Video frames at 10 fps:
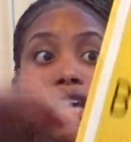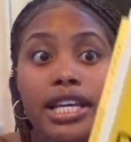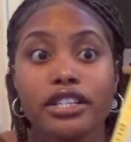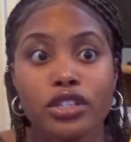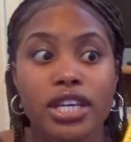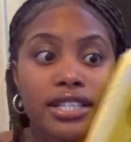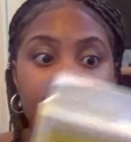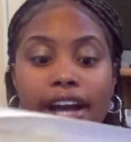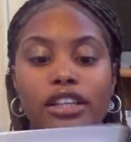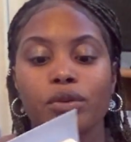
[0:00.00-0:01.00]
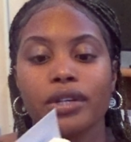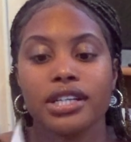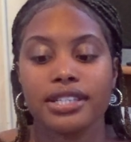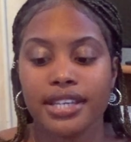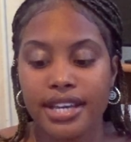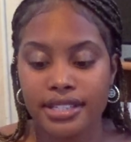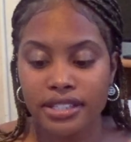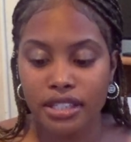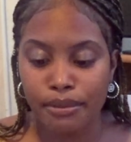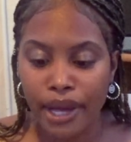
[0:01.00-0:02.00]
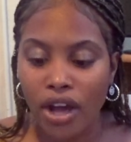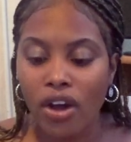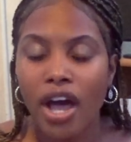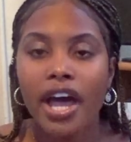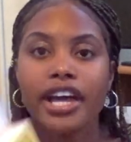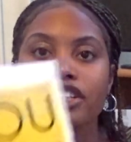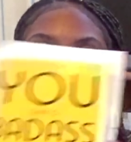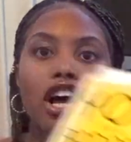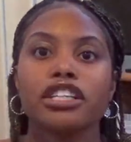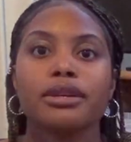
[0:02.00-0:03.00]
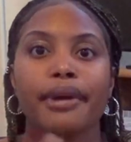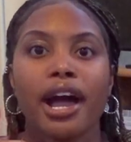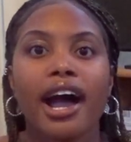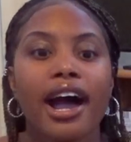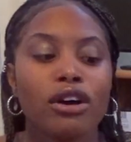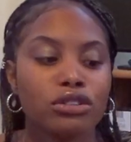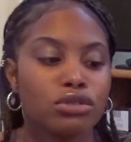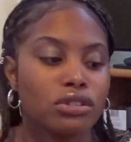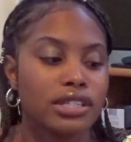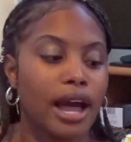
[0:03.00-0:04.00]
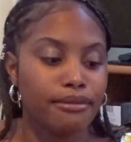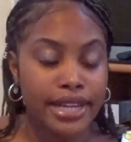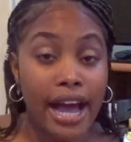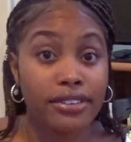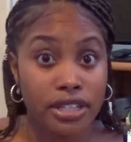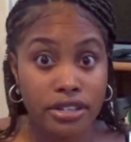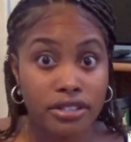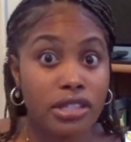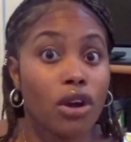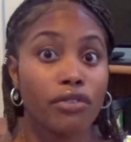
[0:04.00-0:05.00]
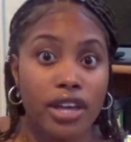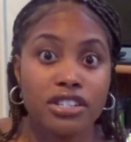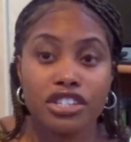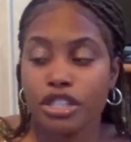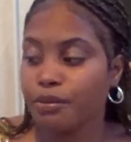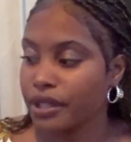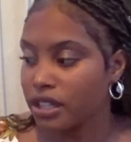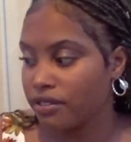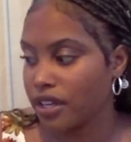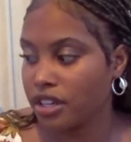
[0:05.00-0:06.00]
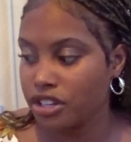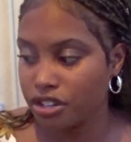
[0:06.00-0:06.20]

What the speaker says: is exactly what it says it's about. It talks about how to stop doubting yourself and just believing in